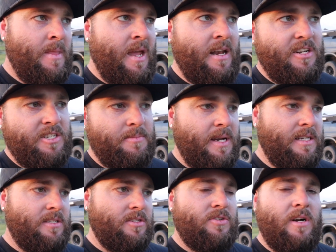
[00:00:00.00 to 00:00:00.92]
and it just
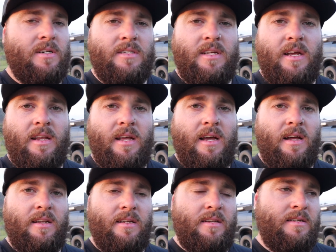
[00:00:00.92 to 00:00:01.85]
makes the truck stand
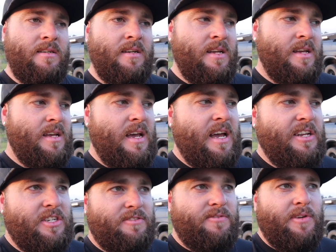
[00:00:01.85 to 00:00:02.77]
out, and it
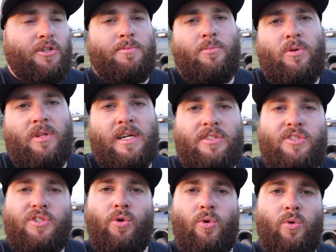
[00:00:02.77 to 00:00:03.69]
just feels more like
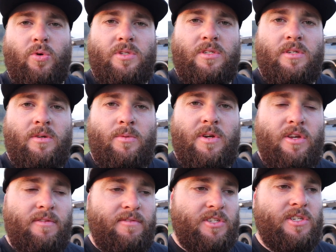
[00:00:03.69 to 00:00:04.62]
it's yours when
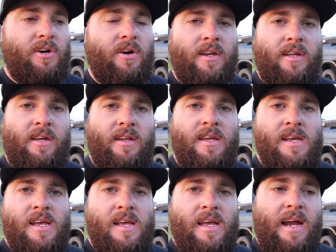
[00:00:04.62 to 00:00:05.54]
you've designed it
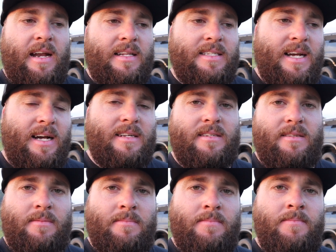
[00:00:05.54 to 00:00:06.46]
and it's
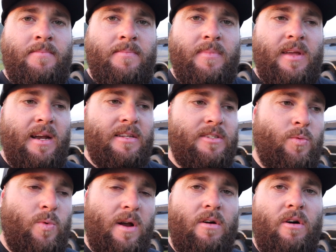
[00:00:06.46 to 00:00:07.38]
custom and it's a
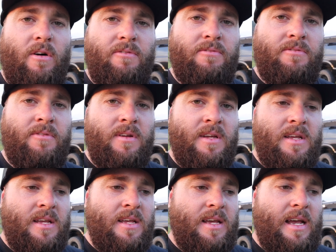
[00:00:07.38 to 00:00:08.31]
one-off.
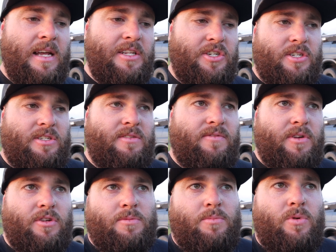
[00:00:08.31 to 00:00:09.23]
It just
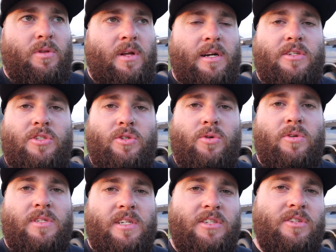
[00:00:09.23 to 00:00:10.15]
feels more like it's
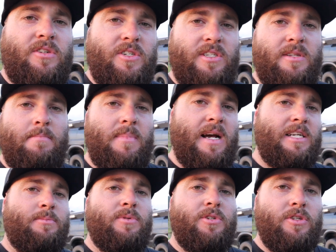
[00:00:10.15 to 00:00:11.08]
yours and it's not just a
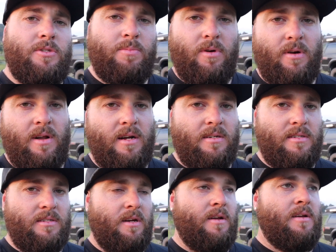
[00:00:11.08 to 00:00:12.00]
mass-produced product.
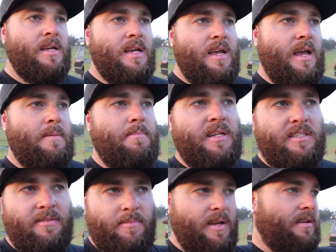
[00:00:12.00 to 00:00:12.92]
So, and Mitts
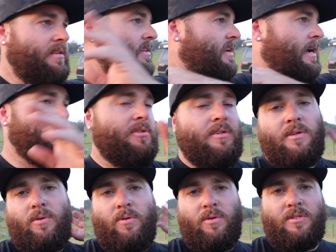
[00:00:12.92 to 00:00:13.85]
have been absolutely
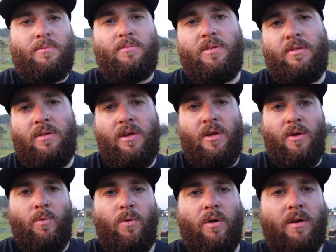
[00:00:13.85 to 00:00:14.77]
awesome with
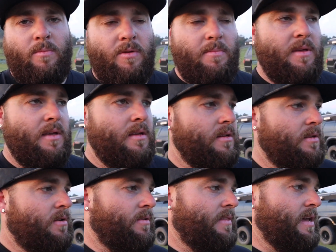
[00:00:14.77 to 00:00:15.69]
working with me
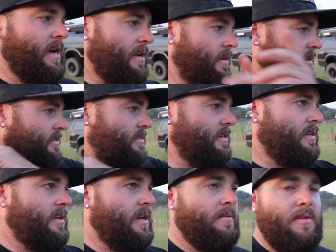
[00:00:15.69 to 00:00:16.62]
on that and
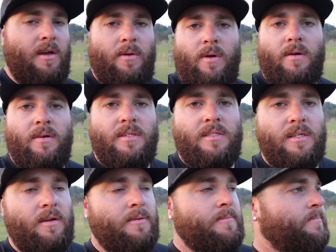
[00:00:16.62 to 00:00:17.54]
said, yeah, no worries.
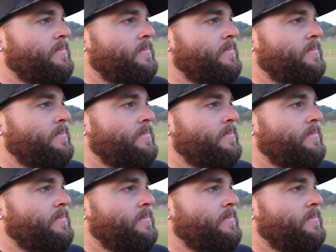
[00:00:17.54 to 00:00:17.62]
So